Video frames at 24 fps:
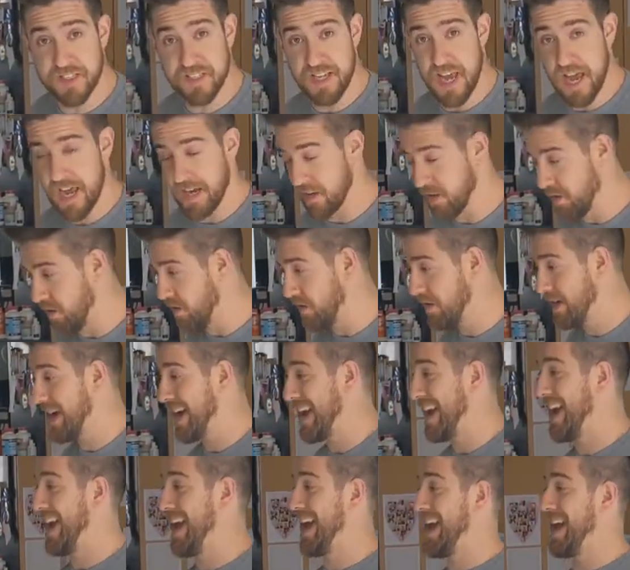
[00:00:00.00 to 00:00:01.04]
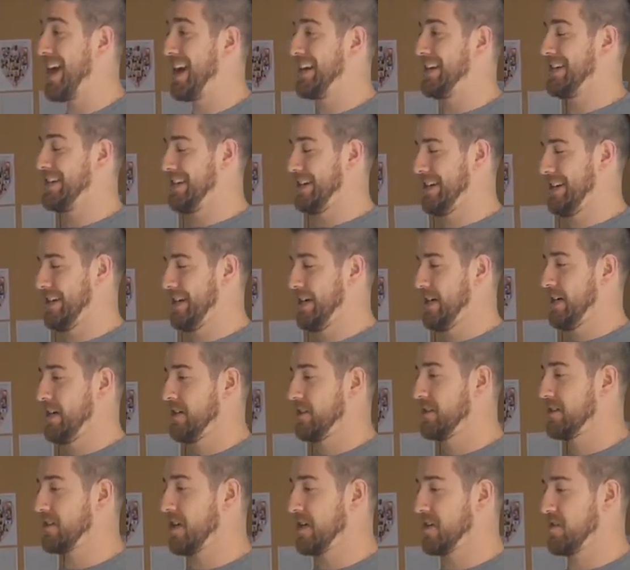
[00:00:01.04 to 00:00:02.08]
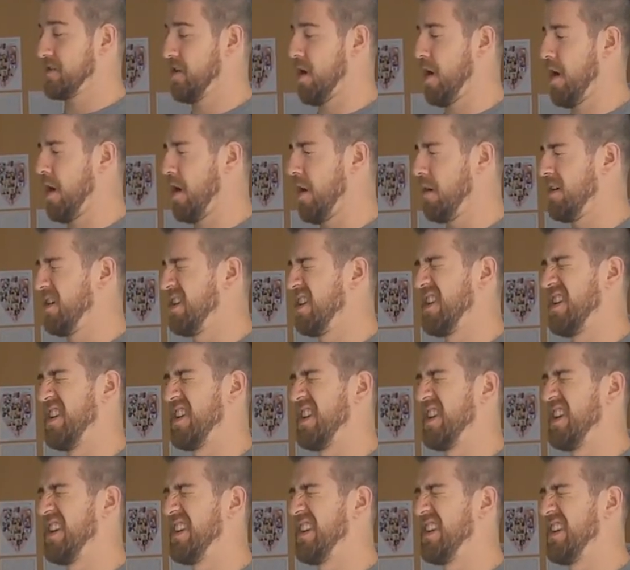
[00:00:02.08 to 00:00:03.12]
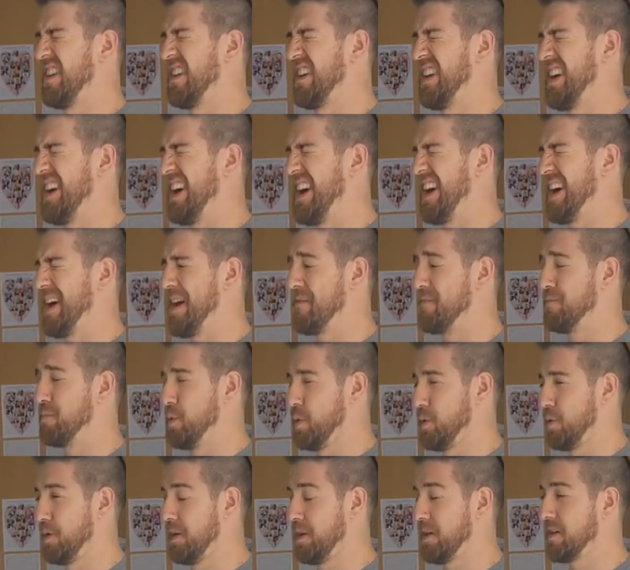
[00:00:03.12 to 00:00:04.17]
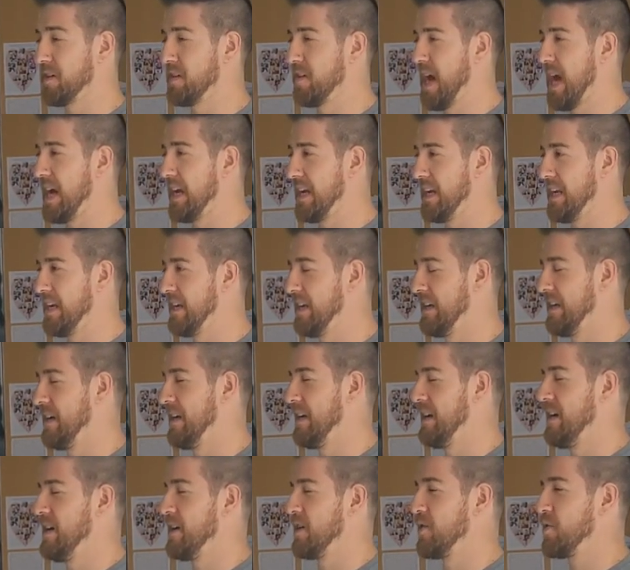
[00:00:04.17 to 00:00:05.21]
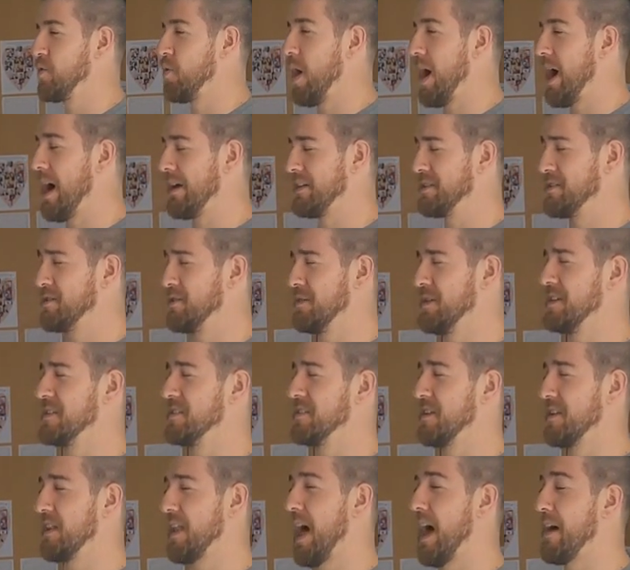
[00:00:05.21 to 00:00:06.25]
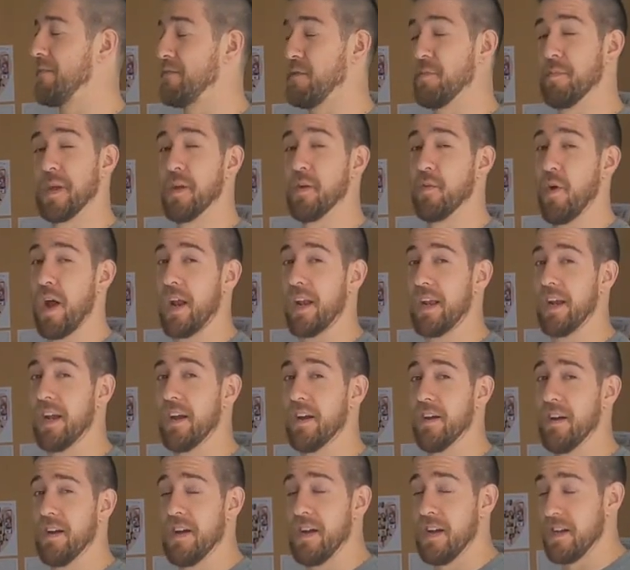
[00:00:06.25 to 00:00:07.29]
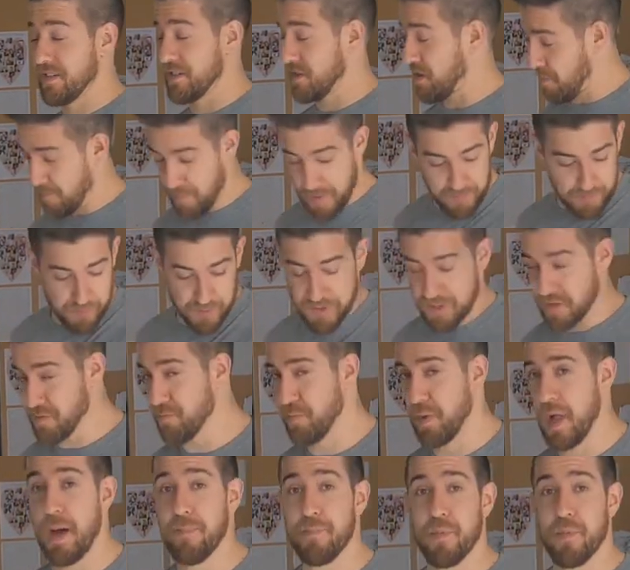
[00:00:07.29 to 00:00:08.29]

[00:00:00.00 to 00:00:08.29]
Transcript: angle and sit tall. I have brutally tight quads, so this is a lot for me right here. Some people just plop